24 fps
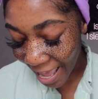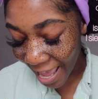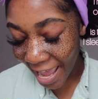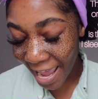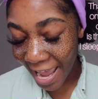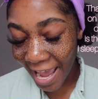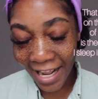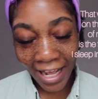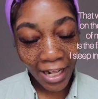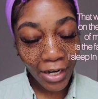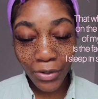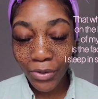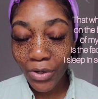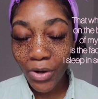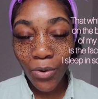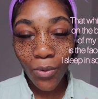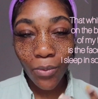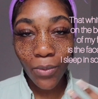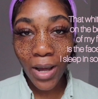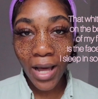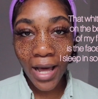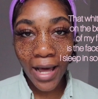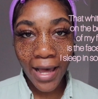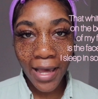And I don't know
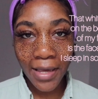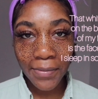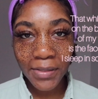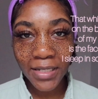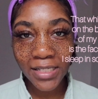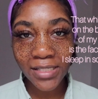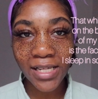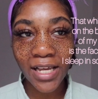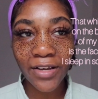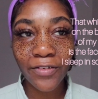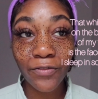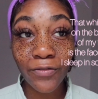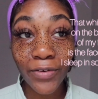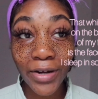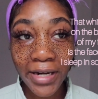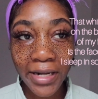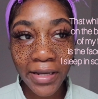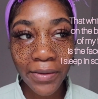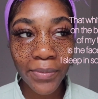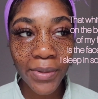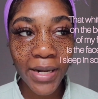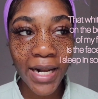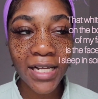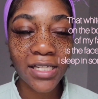why, because I read
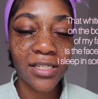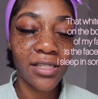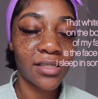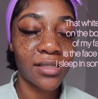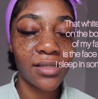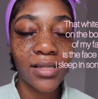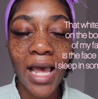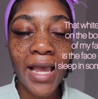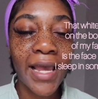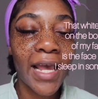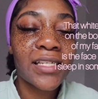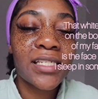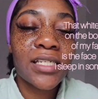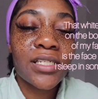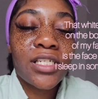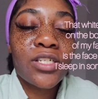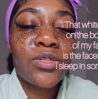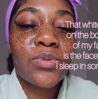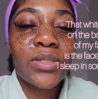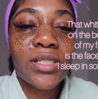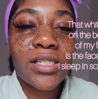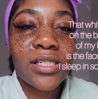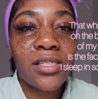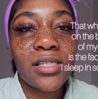it, but I guess I
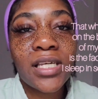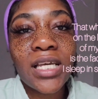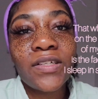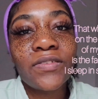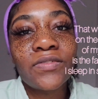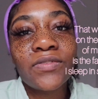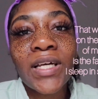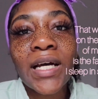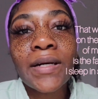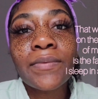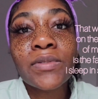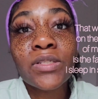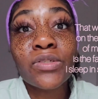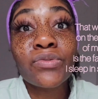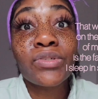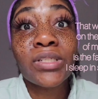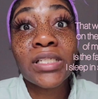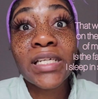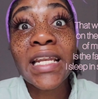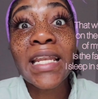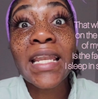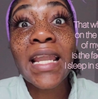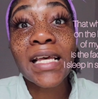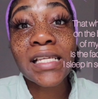just wanted to see if that was
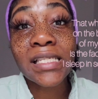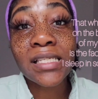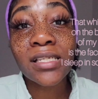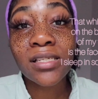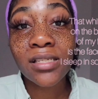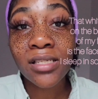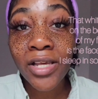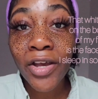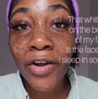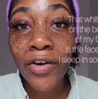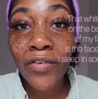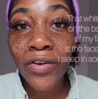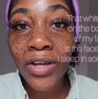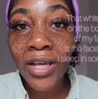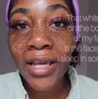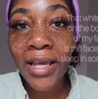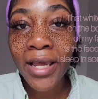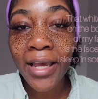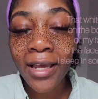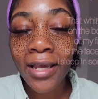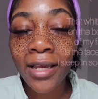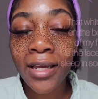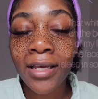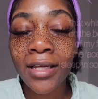really
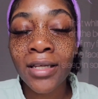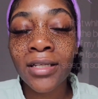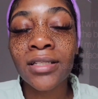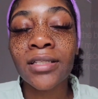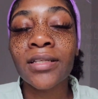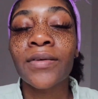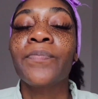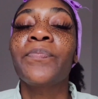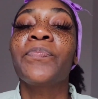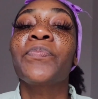necessary, and